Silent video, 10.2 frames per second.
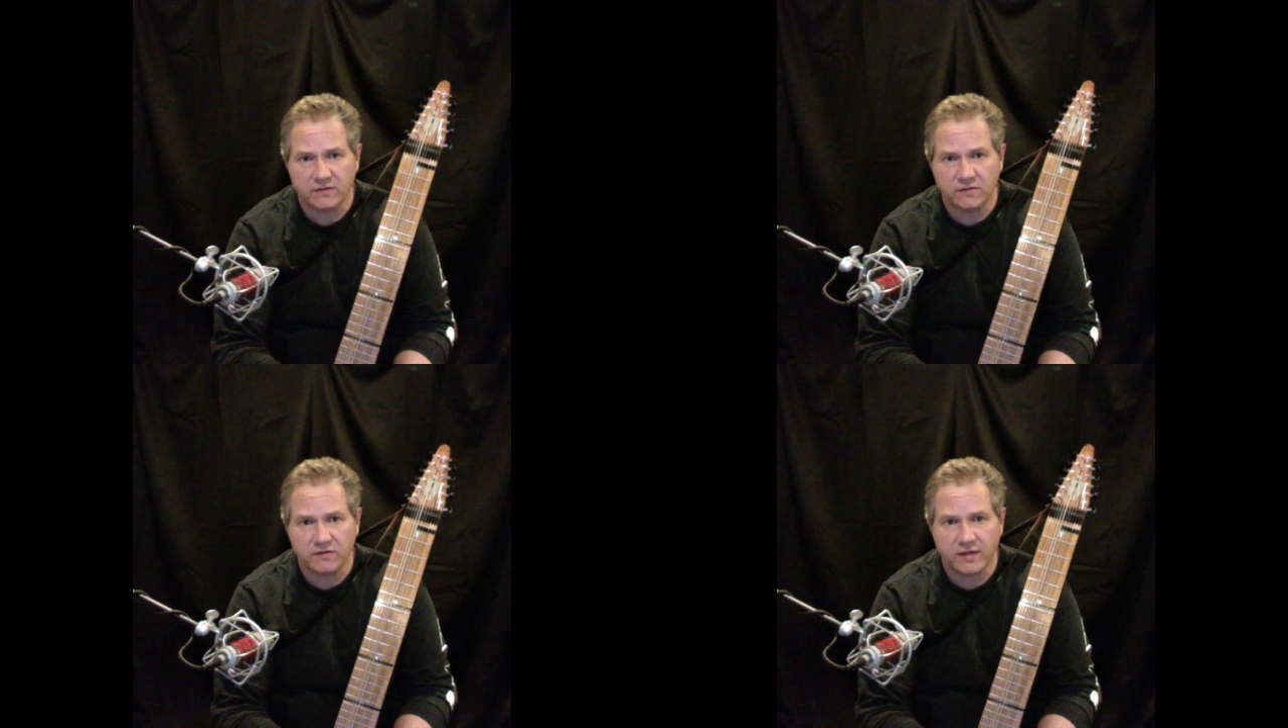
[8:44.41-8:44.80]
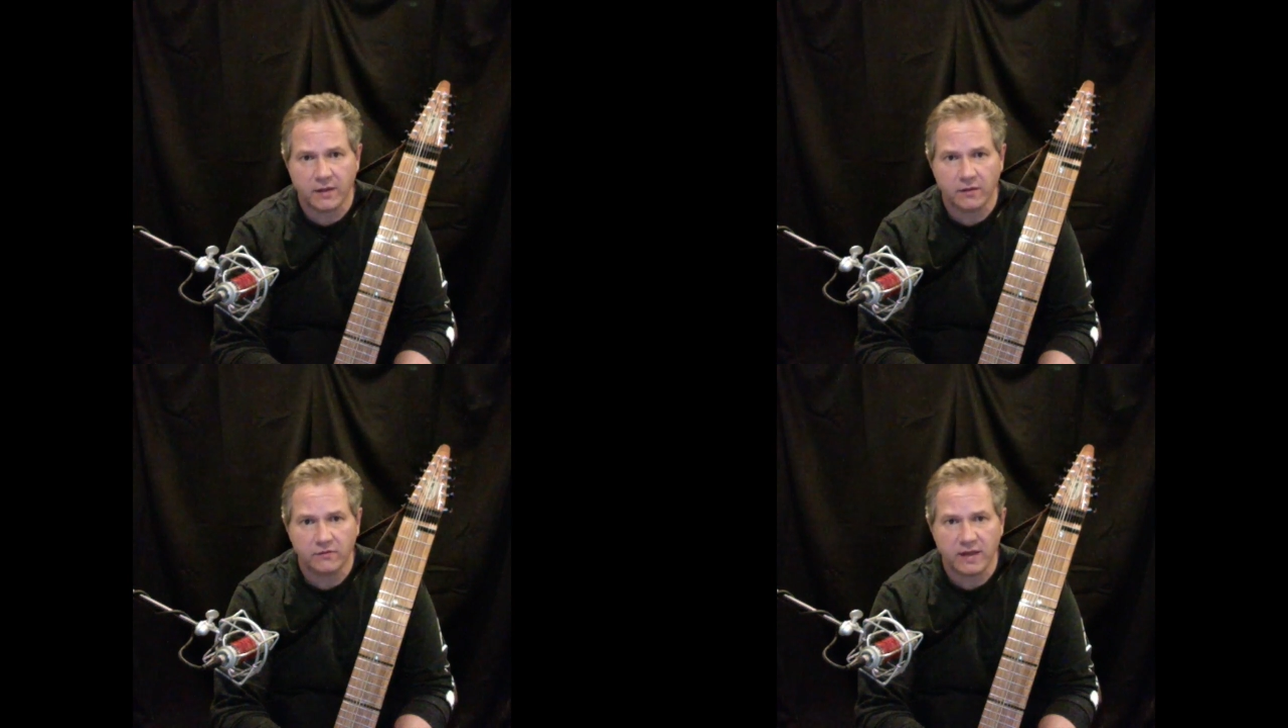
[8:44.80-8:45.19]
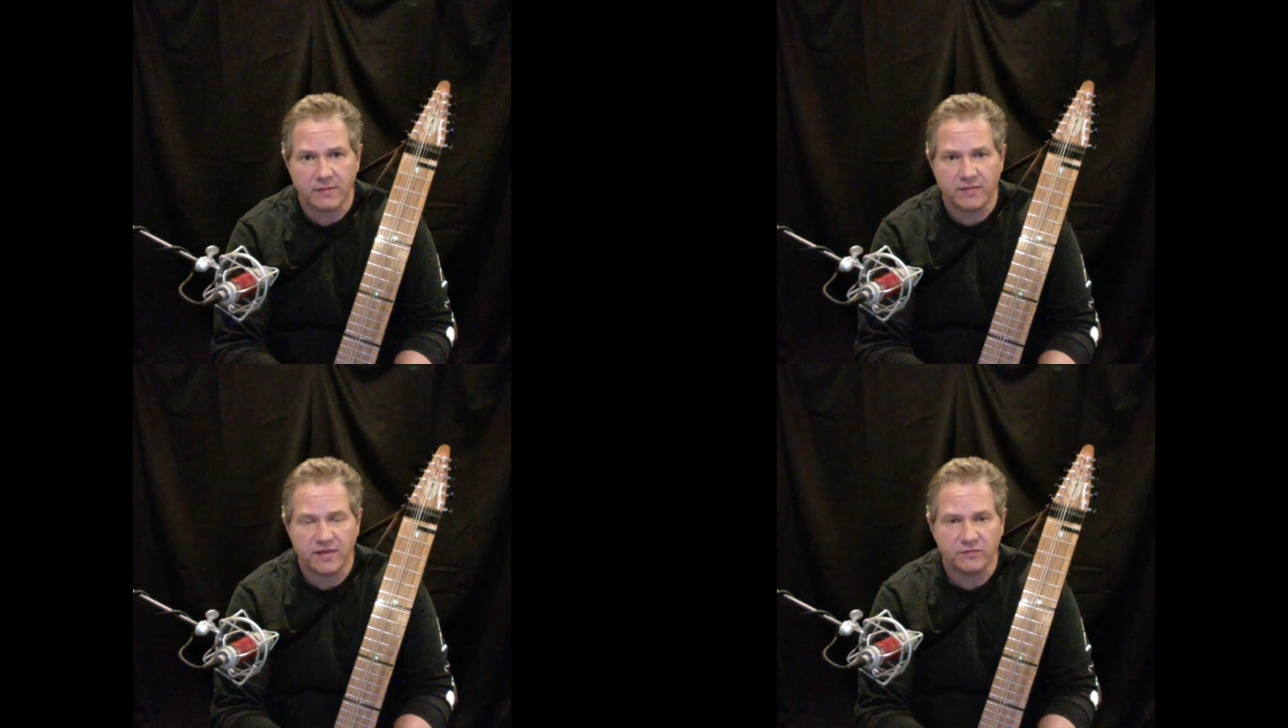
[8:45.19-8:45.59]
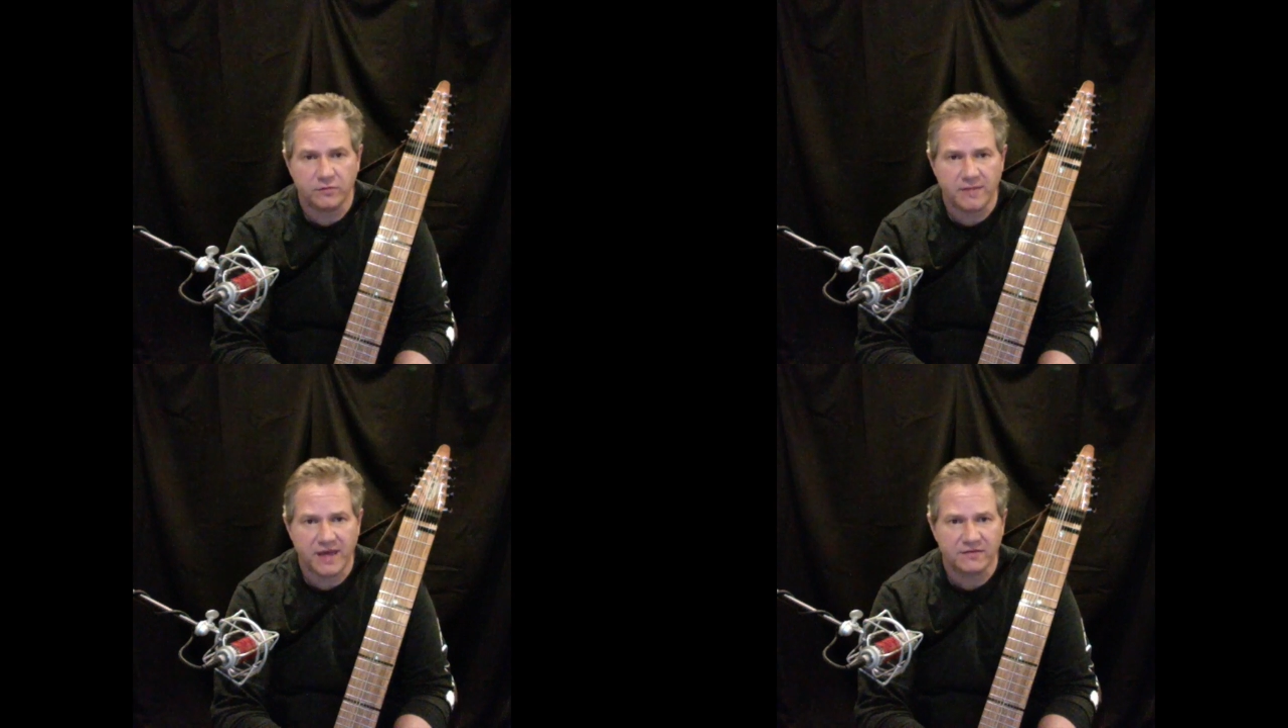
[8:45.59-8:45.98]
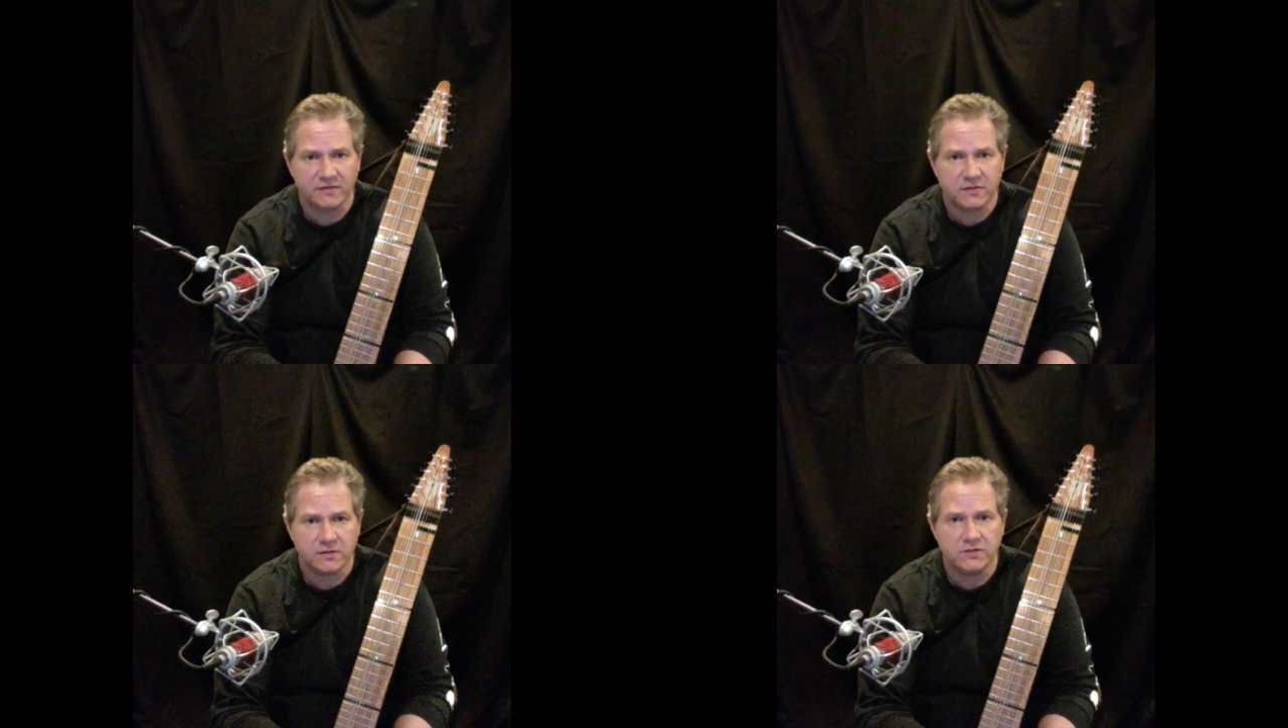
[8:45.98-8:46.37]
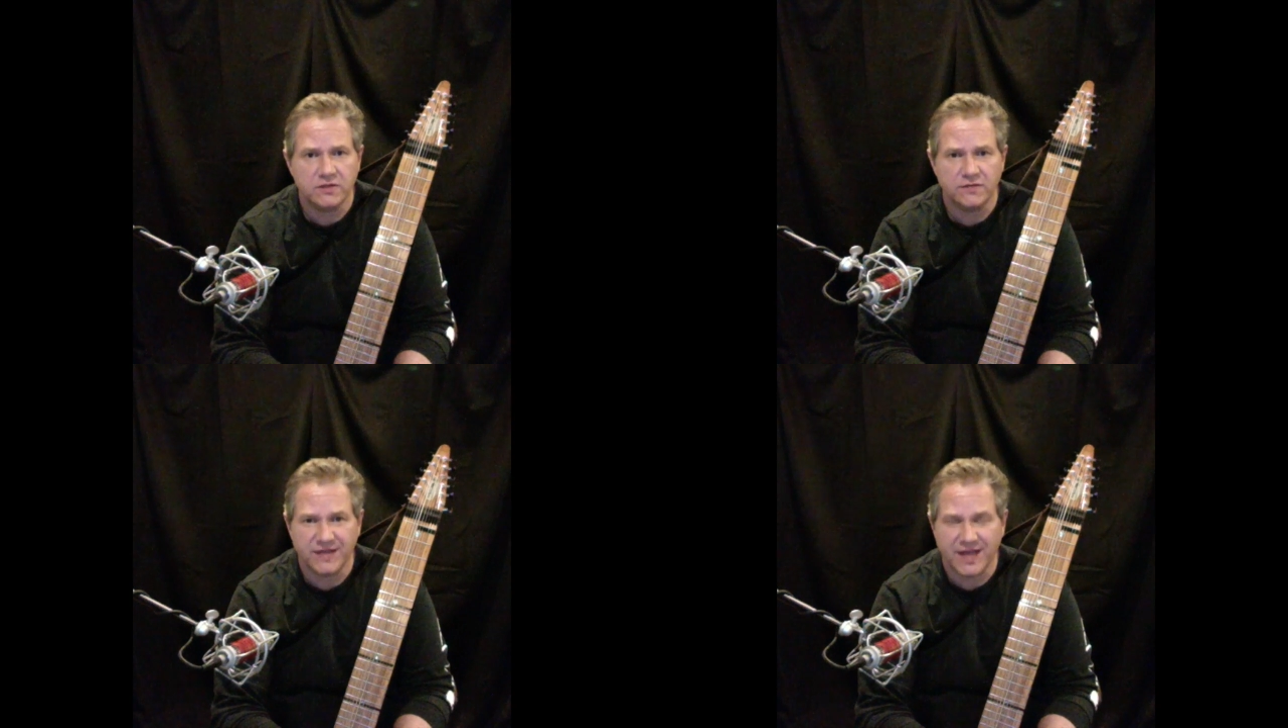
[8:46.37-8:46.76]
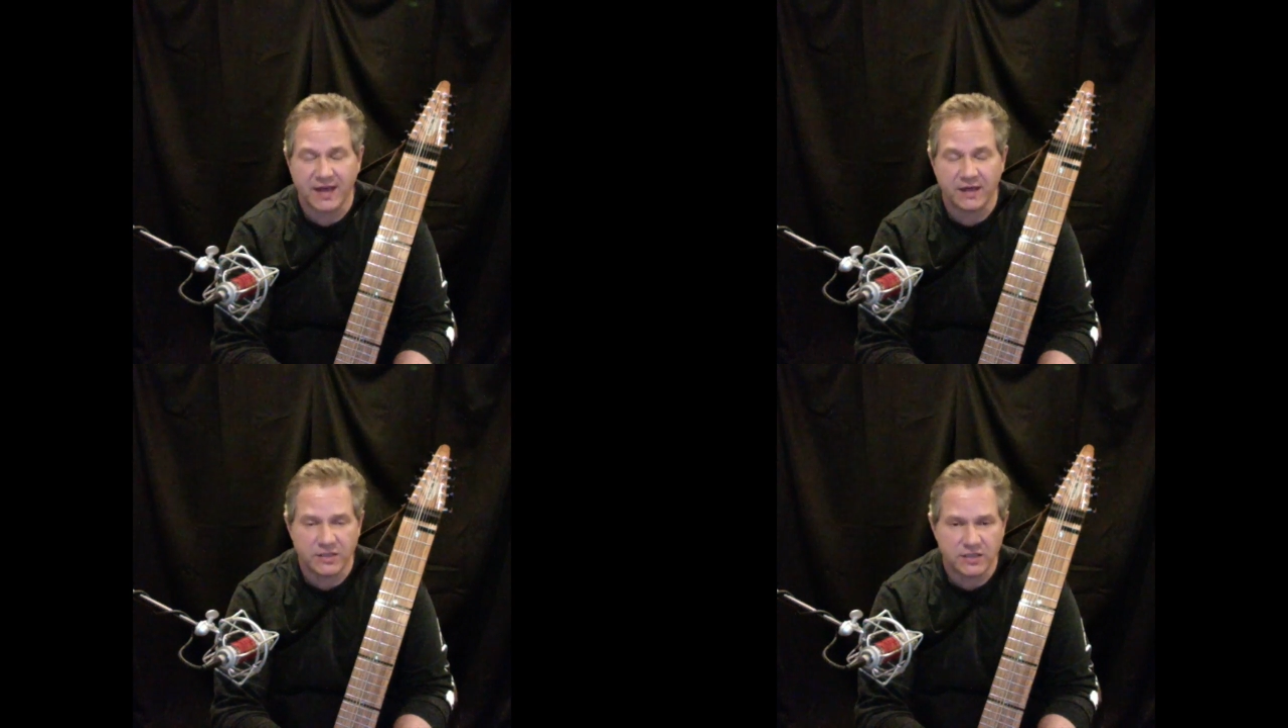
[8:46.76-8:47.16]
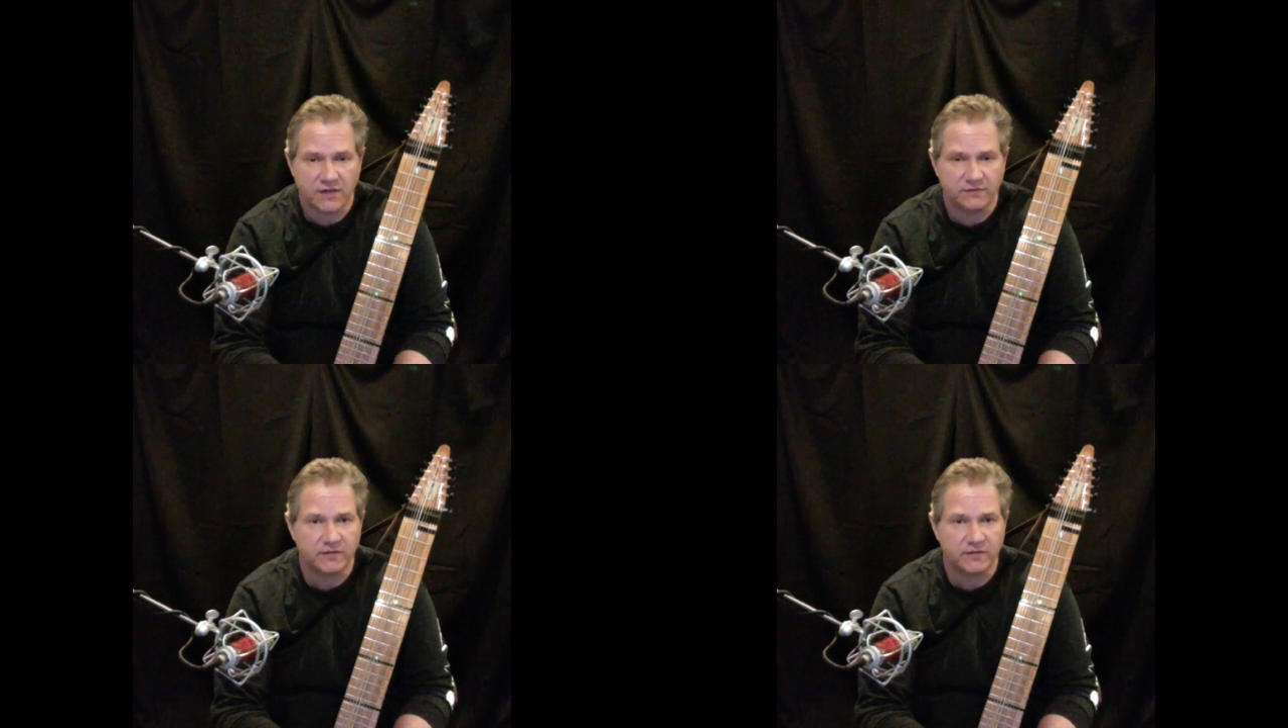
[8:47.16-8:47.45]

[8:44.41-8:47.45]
scale type things with passing tones, you've got to shift.